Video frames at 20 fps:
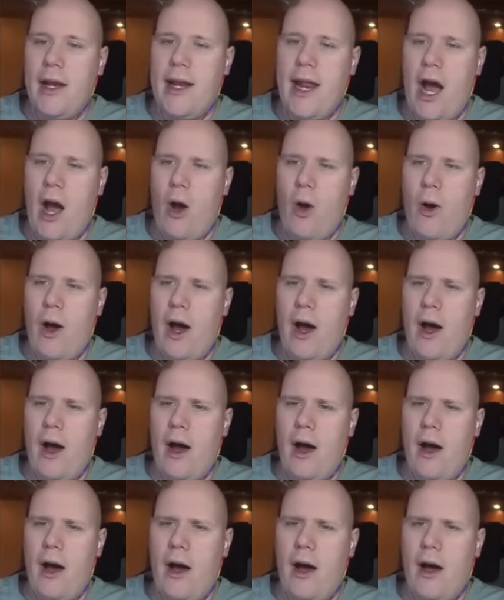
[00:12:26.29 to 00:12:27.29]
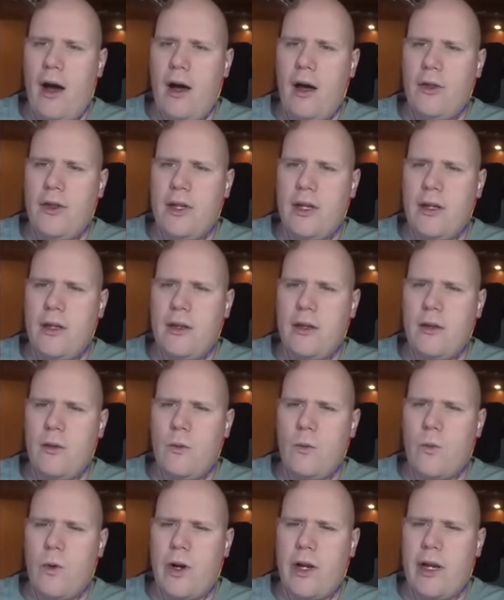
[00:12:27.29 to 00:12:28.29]
Now, uh, the
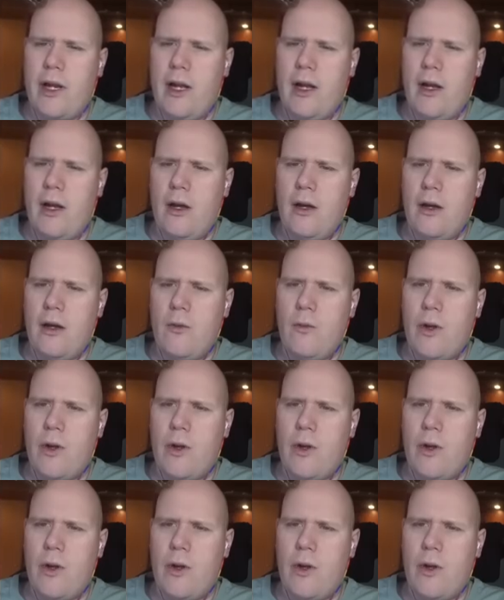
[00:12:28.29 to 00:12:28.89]
we're gonna